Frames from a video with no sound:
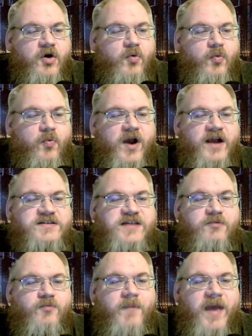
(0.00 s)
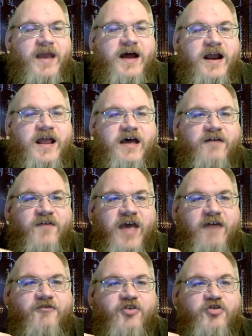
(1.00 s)
Whereas they may not have
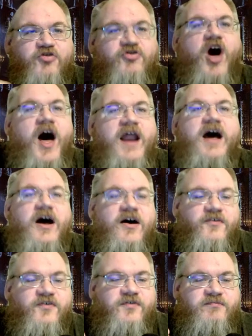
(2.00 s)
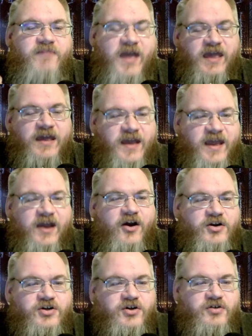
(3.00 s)
ever thought of making a
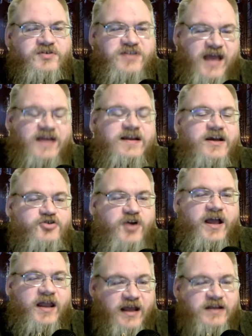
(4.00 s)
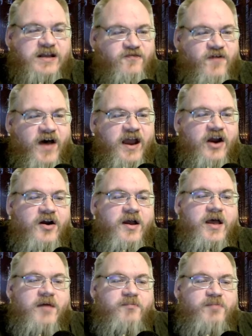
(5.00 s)
character who was anti dragon, anti fire,
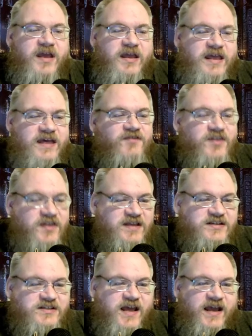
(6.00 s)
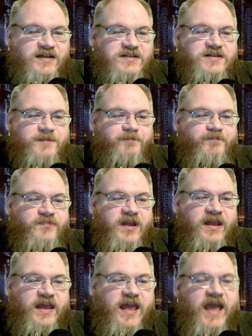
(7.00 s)
being given these things
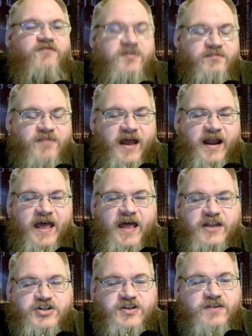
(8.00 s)
gave them that edge.